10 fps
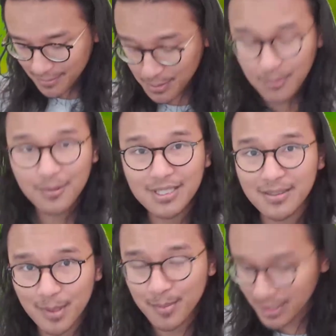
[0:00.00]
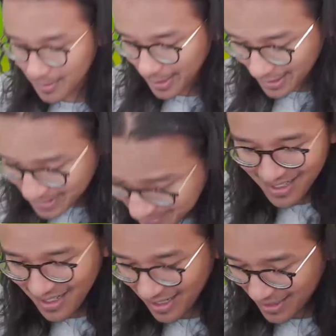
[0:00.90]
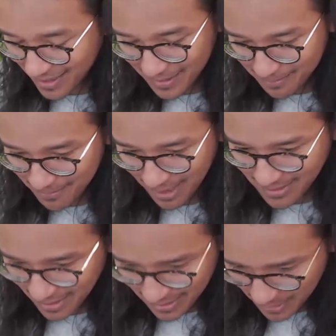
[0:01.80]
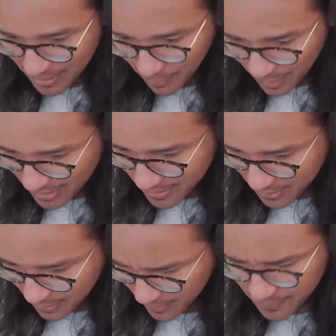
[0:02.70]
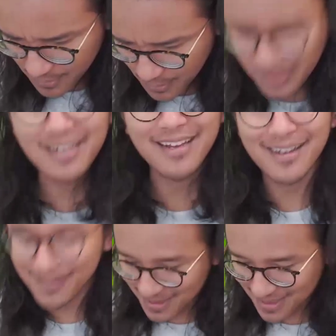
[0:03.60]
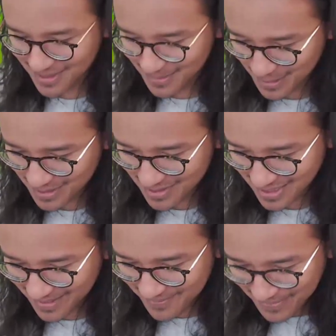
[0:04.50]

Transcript: sort of reasonably build on my own. And it looks like we can just sort of do that now, which is insane.